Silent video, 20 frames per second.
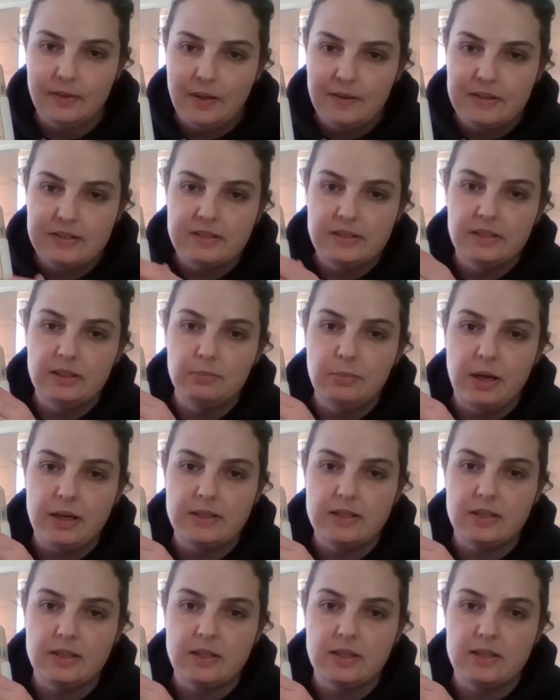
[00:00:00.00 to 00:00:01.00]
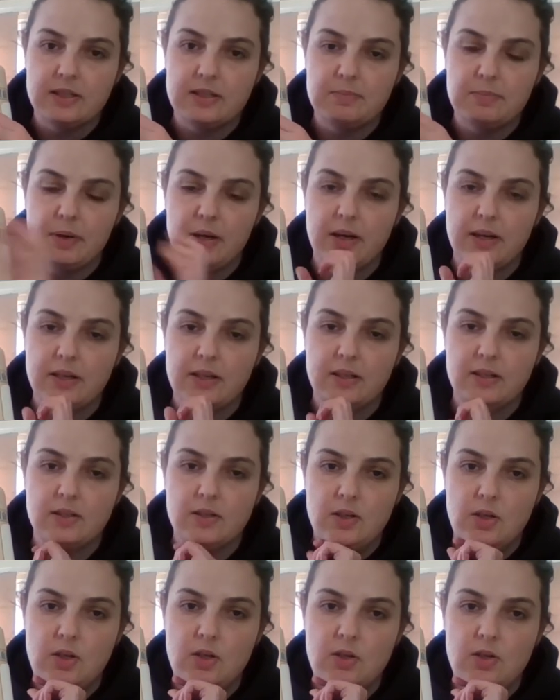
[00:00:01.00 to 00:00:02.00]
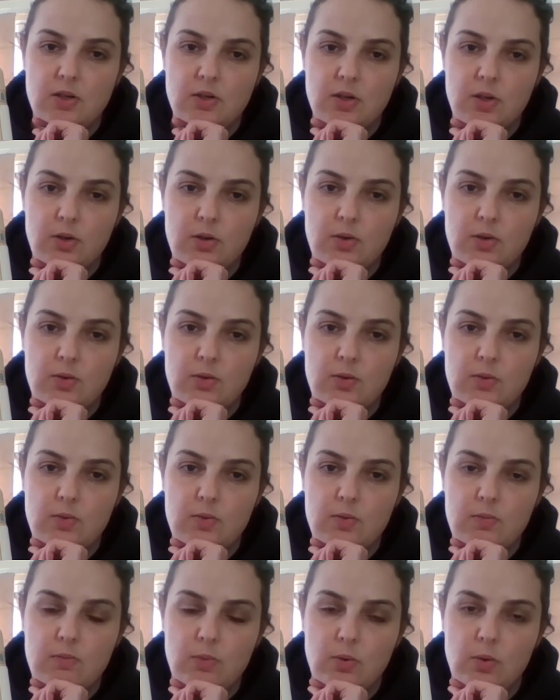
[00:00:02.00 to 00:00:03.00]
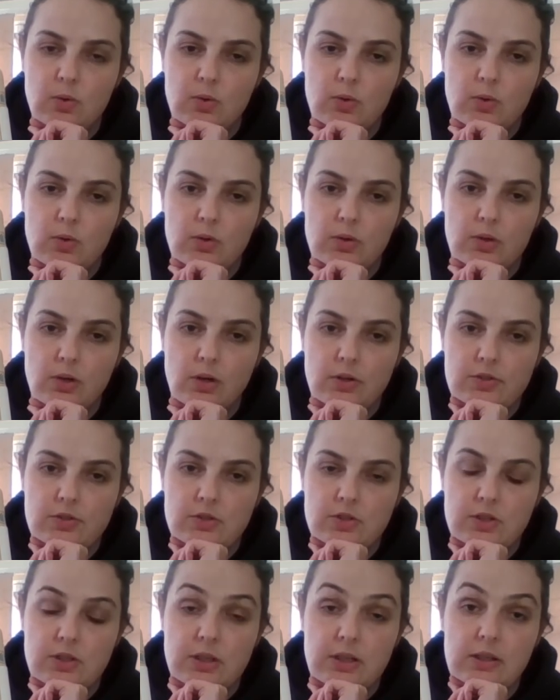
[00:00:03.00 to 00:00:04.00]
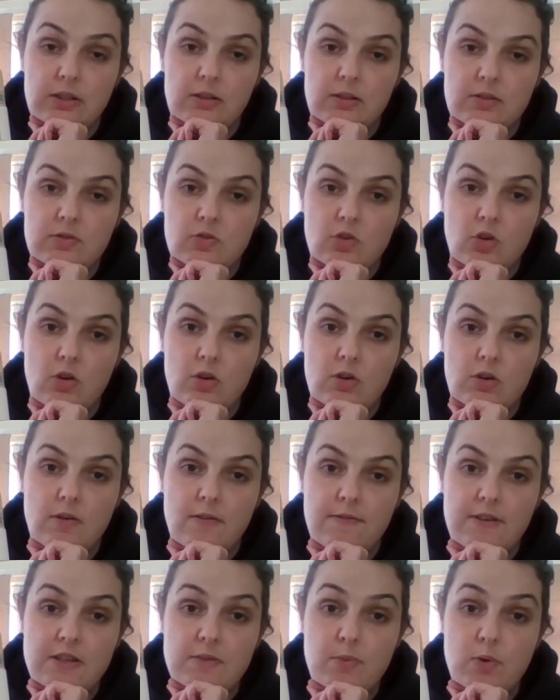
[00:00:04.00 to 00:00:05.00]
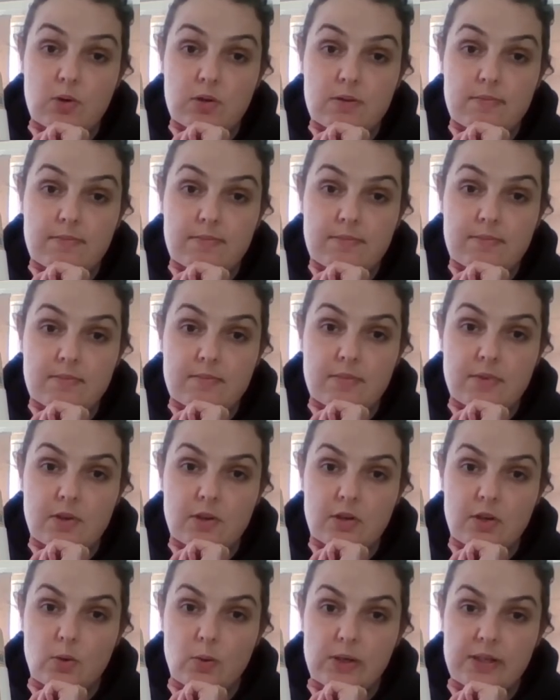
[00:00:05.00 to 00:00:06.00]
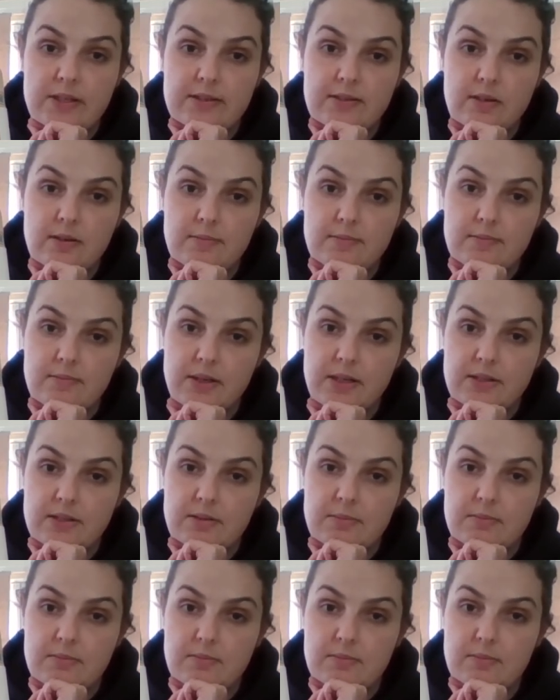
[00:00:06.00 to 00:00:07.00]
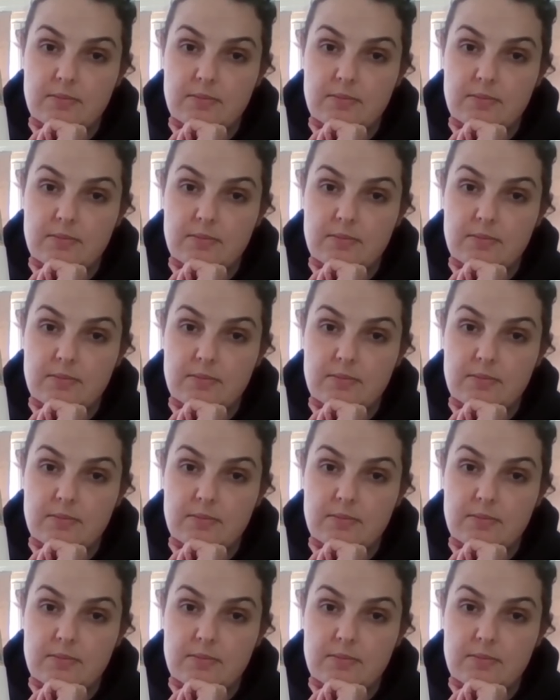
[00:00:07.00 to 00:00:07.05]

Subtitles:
This needle minder is by no more lost needles on Facebook, but old Lisa makes them.